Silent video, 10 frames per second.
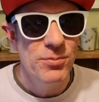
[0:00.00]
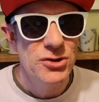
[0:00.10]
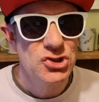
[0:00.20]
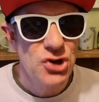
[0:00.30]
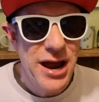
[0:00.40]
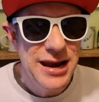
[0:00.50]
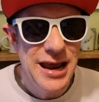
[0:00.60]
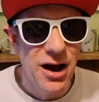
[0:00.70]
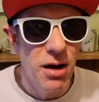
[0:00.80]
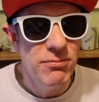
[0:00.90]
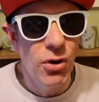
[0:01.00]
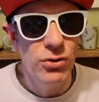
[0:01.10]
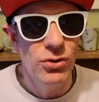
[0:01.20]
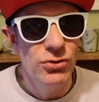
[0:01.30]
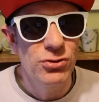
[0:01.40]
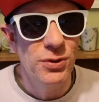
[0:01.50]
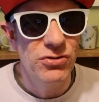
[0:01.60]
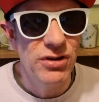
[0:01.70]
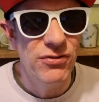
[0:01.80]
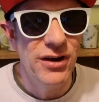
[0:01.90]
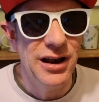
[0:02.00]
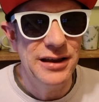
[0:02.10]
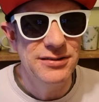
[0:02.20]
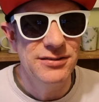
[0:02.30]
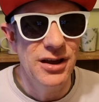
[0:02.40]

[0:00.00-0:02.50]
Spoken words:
training up models specifically to